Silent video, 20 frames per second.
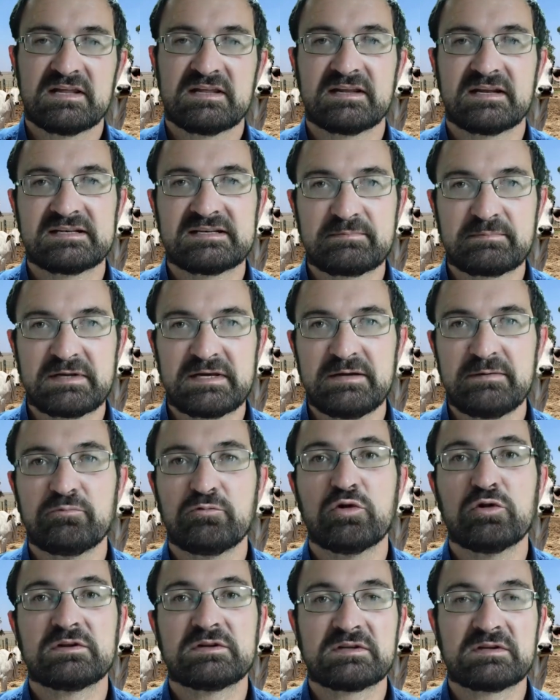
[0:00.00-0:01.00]
The team
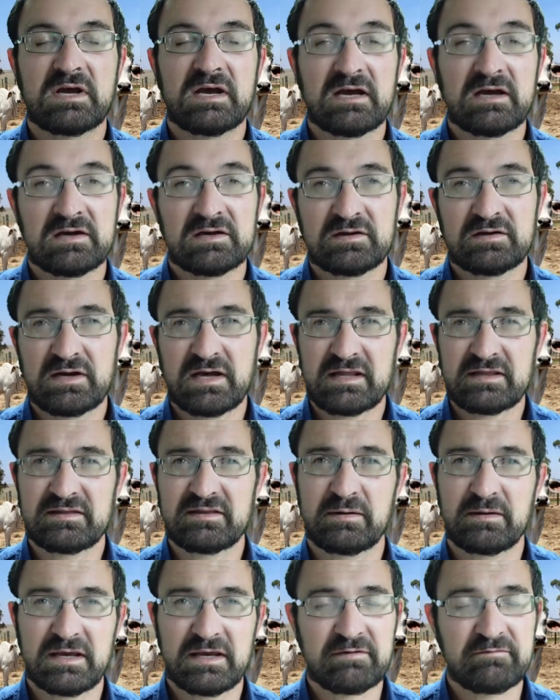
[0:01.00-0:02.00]
will, at
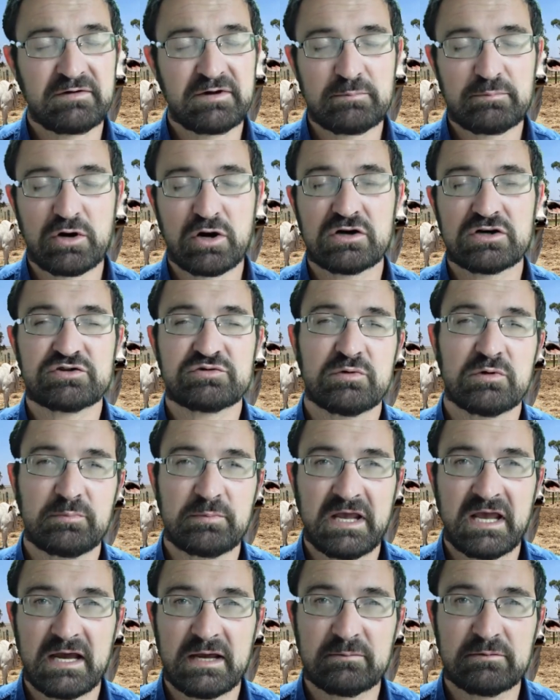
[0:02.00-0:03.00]
every branch will
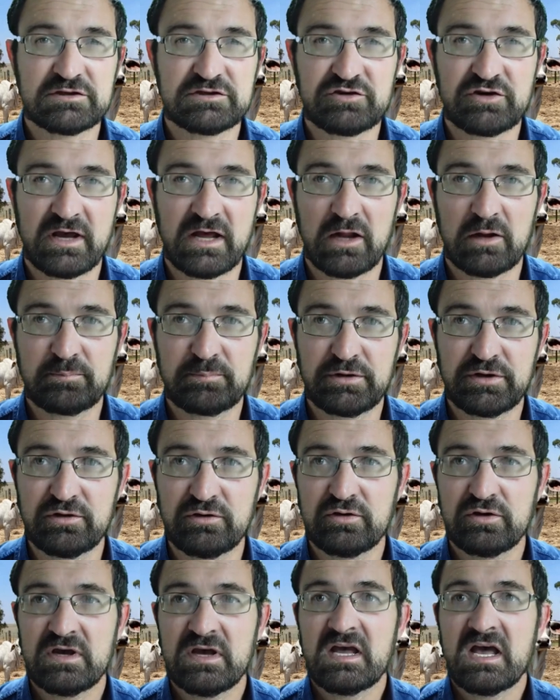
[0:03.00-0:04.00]
be able to help
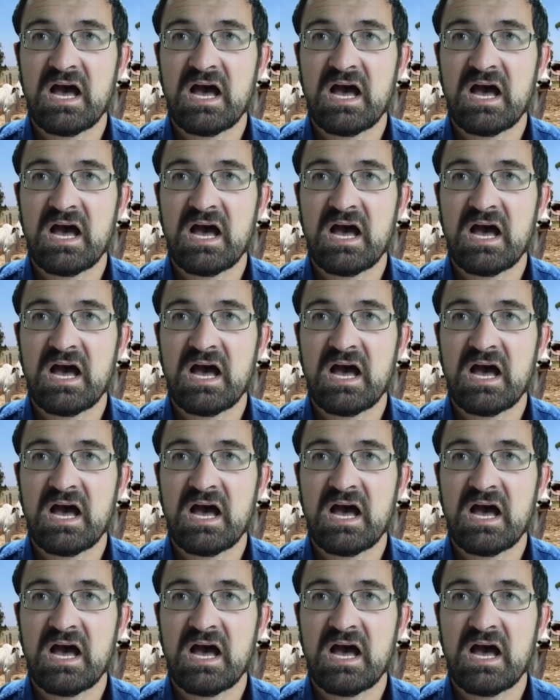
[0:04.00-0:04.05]
you.